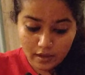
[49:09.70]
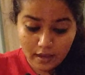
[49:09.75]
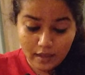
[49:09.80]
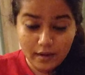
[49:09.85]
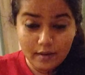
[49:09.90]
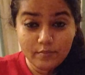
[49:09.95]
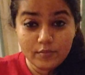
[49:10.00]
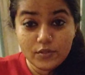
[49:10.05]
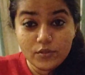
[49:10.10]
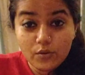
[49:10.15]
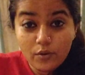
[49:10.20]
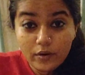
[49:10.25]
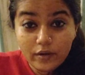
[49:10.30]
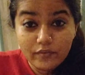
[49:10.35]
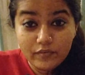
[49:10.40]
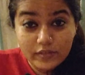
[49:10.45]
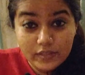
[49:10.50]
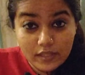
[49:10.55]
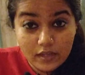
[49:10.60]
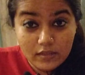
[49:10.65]
And I'm sorry
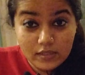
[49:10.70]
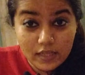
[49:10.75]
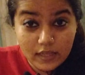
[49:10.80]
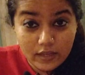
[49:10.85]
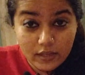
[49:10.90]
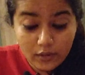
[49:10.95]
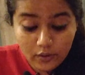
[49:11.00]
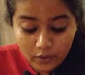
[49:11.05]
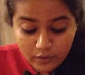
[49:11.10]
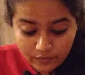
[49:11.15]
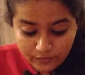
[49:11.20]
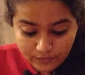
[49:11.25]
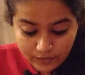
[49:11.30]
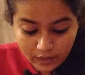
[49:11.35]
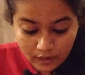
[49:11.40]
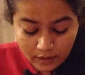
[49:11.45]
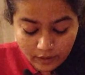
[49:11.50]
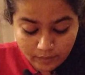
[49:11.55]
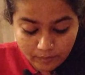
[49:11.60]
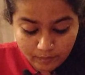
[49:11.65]
if it sounds like a lot of
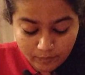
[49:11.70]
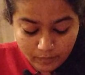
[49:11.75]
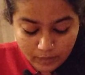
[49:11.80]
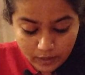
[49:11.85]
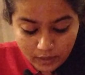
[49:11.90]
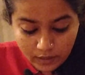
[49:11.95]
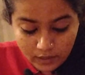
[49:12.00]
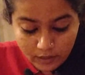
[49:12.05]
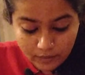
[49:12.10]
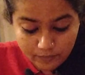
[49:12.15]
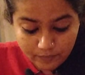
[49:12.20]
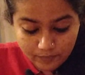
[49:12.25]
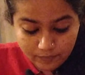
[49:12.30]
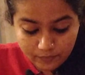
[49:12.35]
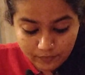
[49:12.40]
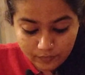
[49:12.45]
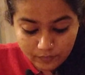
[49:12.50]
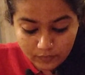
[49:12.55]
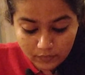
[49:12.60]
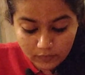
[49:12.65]
time, but
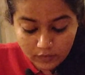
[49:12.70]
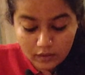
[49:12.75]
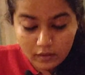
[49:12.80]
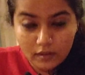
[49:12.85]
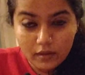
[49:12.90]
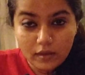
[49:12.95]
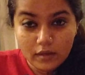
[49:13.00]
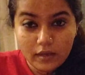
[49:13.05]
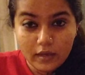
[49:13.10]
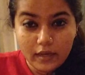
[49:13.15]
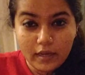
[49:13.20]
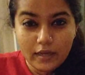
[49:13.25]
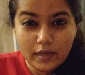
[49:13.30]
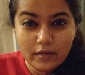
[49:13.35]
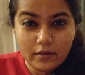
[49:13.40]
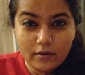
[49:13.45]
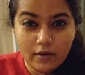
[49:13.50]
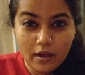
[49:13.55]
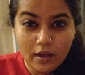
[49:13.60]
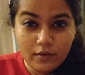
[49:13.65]

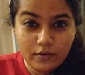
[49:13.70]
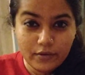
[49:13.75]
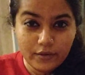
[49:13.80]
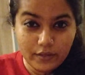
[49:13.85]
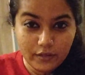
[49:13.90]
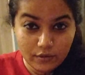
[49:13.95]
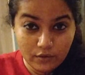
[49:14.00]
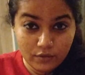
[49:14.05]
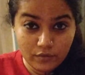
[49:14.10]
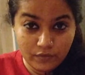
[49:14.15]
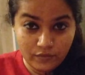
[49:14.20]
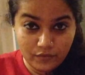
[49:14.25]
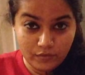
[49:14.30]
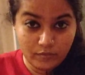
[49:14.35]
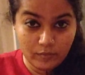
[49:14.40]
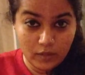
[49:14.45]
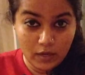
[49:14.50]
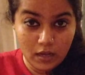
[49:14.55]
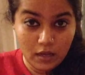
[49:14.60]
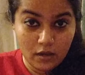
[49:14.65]
in around a year
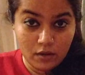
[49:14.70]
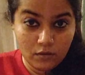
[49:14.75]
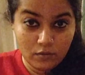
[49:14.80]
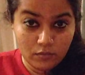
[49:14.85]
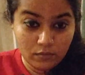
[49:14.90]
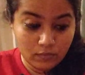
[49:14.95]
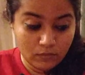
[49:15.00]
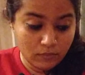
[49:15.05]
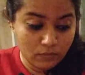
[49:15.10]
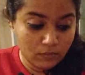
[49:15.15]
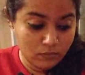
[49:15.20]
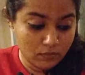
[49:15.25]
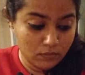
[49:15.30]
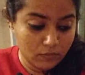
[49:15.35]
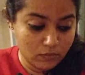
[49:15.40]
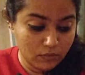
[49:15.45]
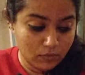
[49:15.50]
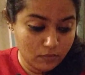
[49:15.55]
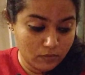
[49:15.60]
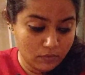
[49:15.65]
from now
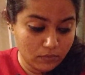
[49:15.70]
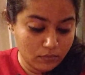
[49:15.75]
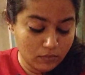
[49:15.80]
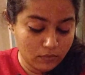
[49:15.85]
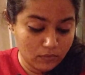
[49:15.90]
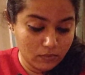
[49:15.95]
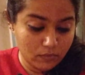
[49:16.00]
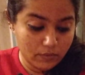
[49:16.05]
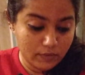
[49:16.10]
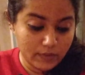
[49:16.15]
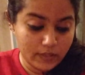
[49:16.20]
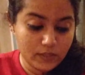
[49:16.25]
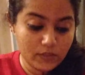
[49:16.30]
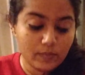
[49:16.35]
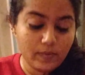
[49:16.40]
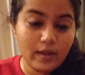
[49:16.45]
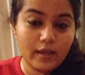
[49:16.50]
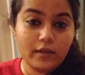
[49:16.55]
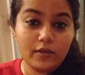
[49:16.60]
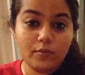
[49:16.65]
is
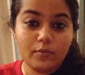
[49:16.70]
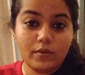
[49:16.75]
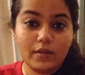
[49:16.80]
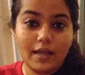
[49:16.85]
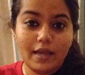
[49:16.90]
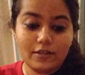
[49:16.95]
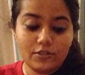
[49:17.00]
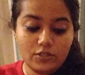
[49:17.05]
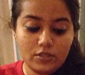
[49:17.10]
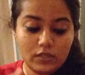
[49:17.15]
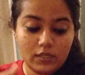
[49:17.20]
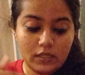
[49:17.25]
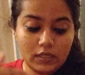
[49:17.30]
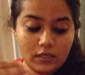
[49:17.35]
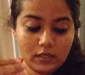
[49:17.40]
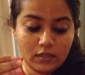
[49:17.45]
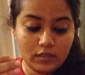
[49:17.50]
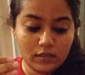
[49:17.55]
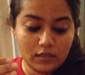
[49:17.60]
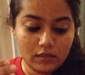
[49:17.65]
when you will
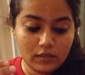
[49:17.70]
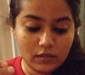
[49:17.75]
actually...